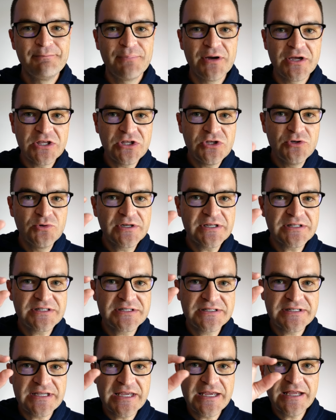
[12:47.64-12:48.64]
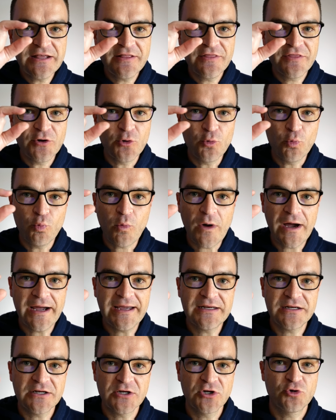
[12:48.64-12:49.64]
but you could see their
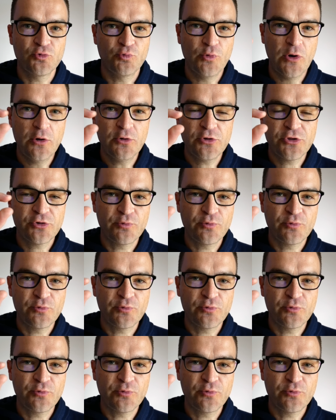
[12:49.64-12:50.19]
white growth